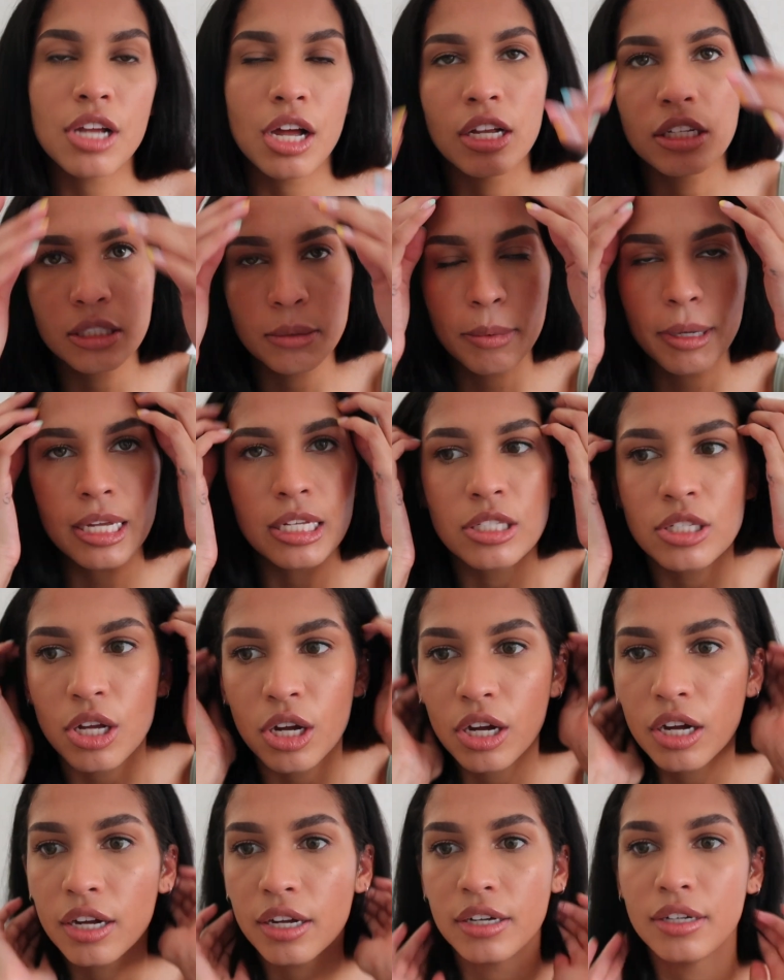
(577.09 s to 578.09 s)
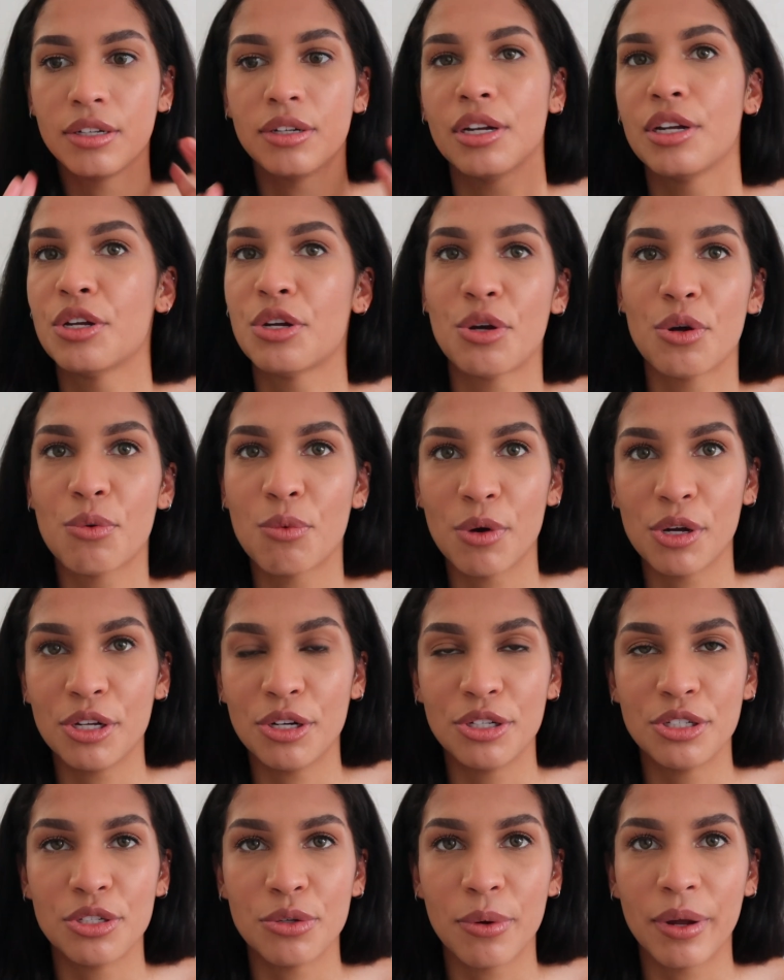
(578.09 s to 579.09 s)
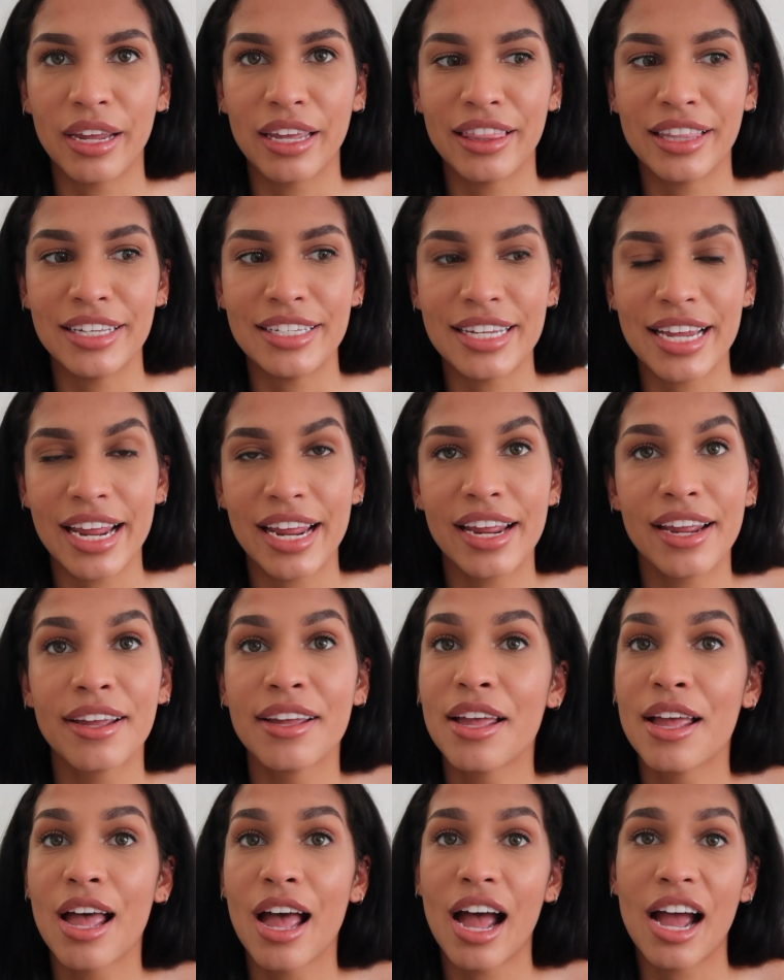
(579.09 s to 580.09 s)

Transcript: All depends on what you're doing in the day.